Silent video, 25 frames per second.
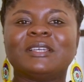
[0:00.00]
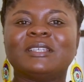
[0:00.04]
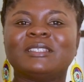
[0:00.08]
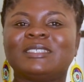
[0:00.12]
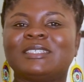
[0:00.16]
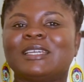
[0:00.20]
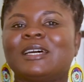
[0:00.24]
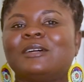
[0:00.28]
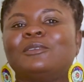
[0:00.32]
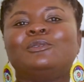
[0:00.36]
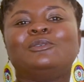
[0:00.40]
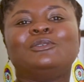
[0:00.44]

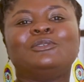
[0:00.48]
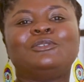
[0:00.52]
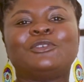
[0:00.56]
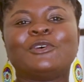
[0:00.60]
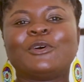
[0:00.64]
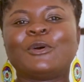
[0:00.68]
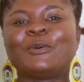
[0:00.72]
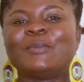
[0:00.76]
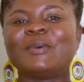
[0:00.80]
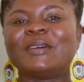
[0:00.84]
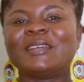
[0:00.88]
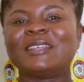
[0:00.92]
childhood
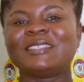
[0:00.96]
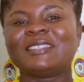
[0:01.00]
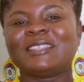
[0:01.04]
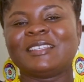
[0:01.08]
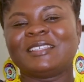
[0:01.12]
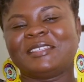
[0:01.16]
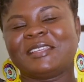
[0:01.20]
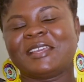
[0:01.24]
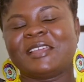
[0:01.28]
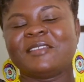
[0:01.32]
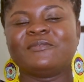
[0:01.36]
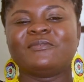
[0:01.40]
traumas
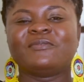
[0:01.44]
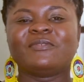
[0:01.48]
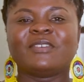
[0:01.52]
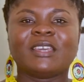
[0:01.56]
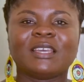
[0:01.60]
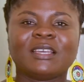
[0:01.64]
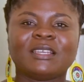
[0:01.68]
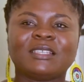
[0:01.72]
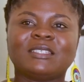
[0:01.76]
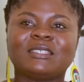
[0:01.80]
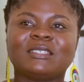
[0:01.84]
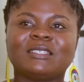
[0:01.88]
and their
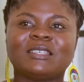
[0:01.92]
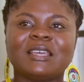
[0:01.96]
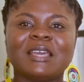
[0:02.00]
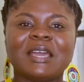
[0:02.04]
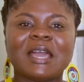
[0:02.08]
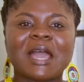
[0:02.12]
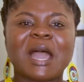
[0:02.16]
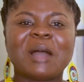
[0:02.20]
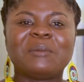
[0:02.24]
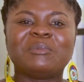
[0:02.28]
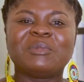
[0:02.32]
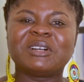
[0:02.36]
effects,
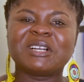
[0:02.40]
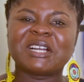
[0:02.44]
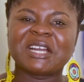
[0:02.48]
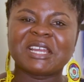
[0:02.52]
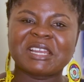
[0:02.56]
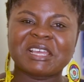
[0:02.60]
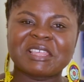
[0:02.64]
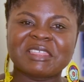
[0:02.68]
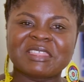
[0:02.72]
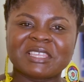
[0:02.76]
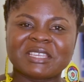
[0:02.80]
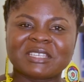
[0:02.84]
among
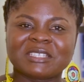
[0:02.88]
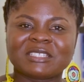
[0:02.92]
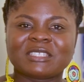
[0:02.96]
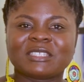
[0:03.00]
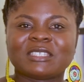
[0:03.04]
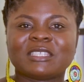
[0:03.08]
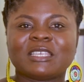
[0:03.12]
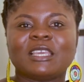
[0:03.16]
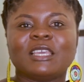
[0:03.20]
other things.